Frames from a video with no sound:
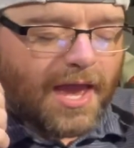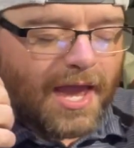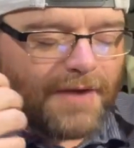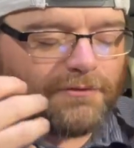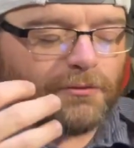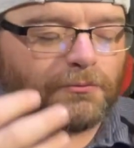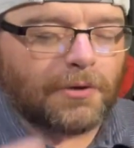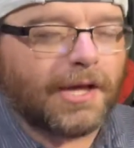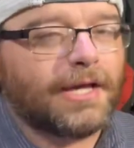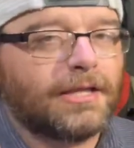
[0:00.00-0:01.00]
have you
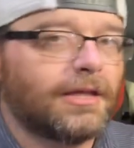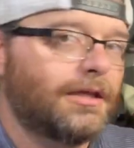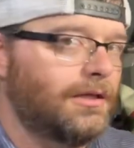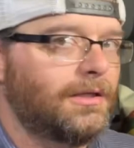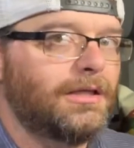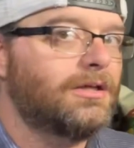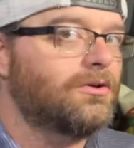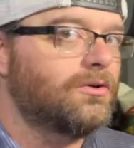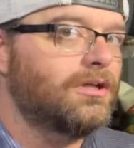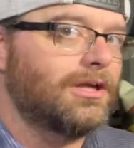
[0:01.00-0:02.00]
read any
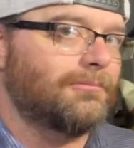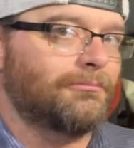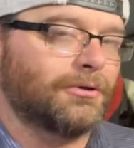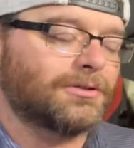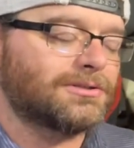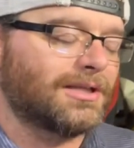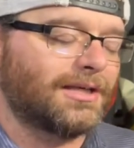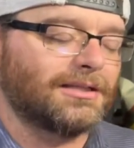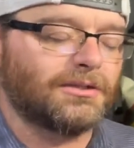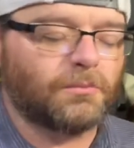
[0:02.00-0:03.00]
good books lately?